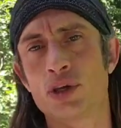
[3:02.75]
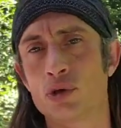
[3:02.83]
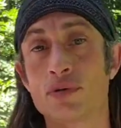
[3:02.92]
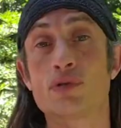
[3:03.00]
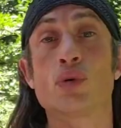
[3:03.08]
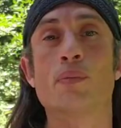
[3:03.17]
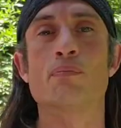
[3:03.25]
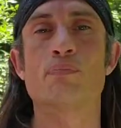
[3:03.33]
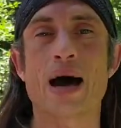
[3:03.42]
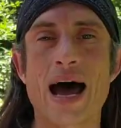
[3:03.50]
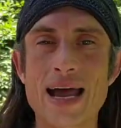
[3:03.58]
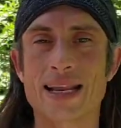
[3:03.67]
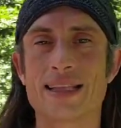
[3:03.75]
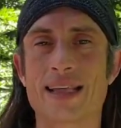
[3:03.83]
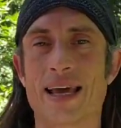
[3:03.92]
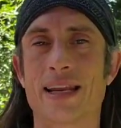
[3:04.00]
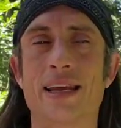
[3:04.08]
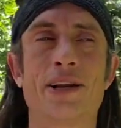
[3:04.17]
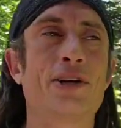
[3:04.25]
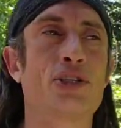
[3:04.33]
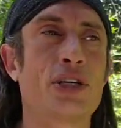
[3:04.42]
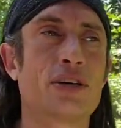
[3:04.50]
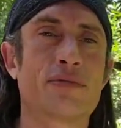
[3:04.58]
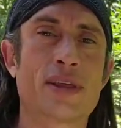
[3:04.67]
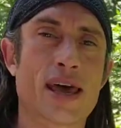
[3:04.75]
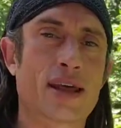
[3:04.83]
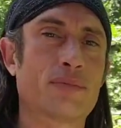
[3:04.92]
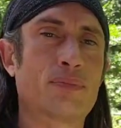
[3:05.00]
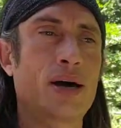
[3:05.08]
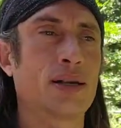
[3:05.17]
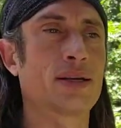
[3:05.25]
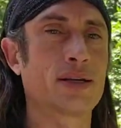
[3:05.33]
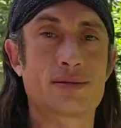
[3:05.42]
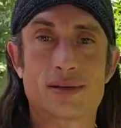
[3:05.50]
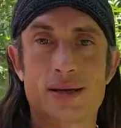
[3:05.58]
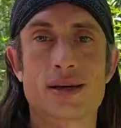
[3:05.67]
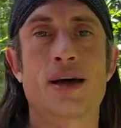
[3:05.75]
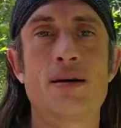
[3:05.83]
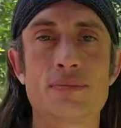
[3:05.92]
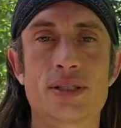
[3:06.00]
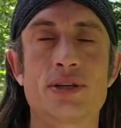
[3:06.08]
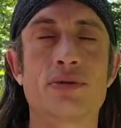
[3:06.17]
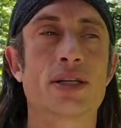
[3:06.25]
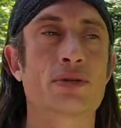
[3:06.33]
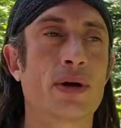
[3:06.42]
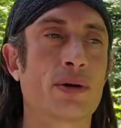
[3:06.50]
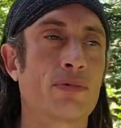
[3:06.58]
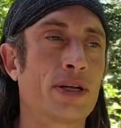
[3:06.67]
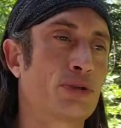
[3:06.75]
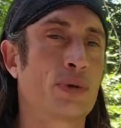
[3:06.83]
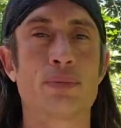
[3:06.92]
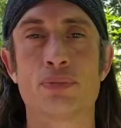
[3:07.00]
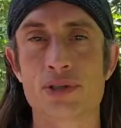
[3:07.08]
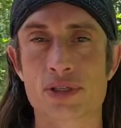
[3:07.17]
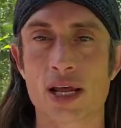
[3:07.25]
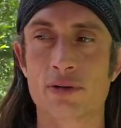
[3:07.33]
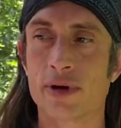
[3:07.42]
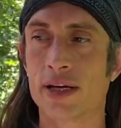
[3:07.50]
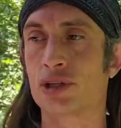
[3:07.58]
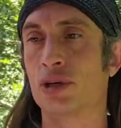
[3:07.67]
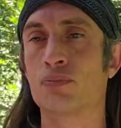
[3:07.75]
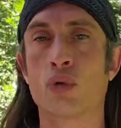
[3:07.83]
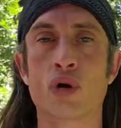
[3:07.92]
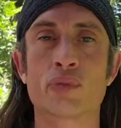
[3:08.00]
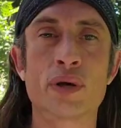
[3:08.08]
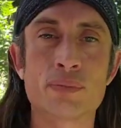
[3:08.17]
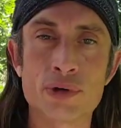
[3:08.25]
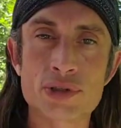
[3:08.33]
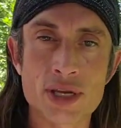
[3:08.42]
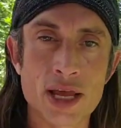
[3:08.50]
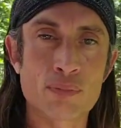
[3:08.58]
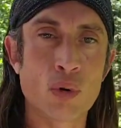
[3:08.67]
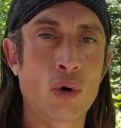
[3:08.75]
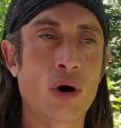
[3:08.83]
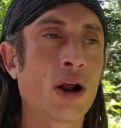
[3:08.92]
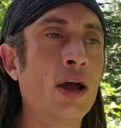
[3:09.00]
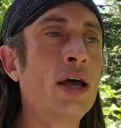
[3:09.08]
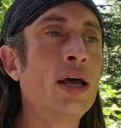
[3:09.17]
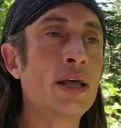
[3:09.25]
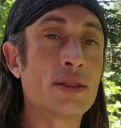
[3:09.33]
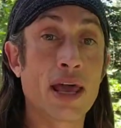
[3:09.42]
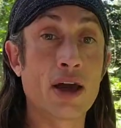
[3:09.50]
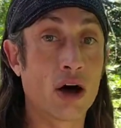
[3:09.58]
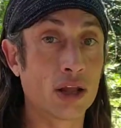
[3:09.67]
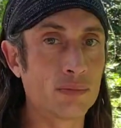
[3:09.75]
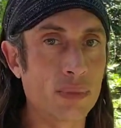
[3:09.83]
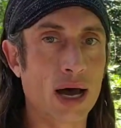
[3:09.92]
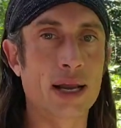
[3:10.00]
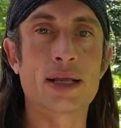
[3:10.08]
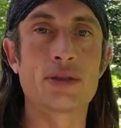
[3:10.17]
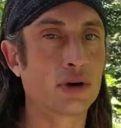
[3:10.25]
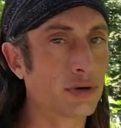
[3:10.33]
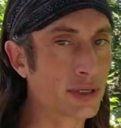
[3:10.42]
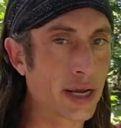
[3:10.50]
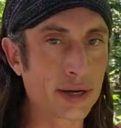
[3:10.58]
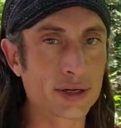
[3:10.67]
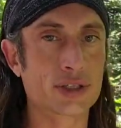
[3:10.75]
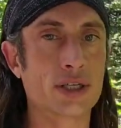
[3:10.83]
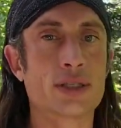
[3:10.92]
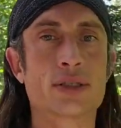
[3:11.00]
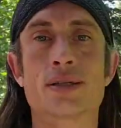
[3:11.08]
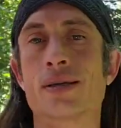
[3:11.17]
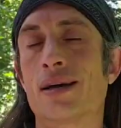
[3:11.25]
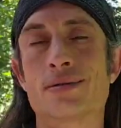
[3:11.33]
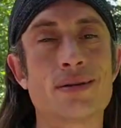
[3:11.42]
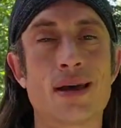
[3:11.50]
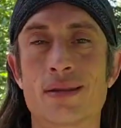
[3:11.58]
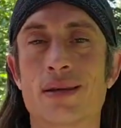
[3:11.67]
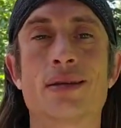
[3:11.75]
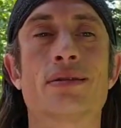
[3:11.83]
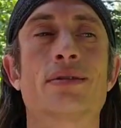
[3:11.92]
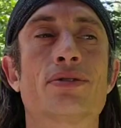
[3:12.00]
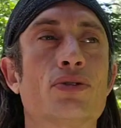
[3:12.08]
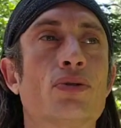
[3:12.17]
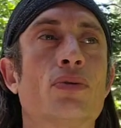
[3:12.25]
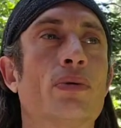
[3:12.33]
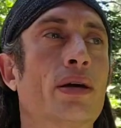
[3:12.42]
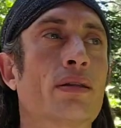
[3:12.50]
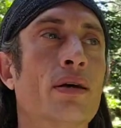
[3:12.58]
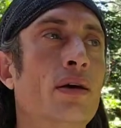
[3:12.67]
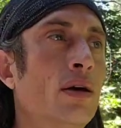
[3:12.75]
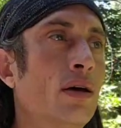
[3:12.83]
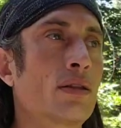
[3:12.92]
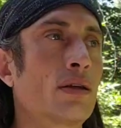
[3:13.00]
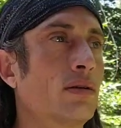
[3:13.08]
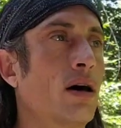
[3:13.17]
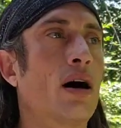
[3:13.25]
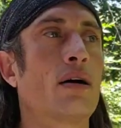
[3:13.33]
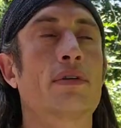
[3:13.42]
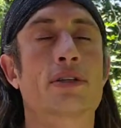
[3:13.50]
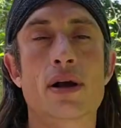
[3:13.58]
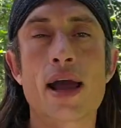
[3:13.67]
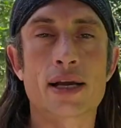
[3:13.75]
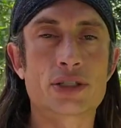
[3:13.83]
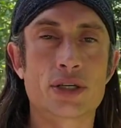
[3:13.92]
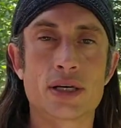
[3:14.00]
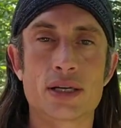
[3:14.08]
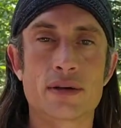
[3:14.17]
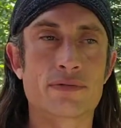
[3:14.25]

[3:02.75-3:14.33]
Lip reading: You have to embody that energy of that abundance, and it comes to you. That's why rich people stay rich and poor people stay poor. They all embody those energies. It has nothing to do with the law of attraction.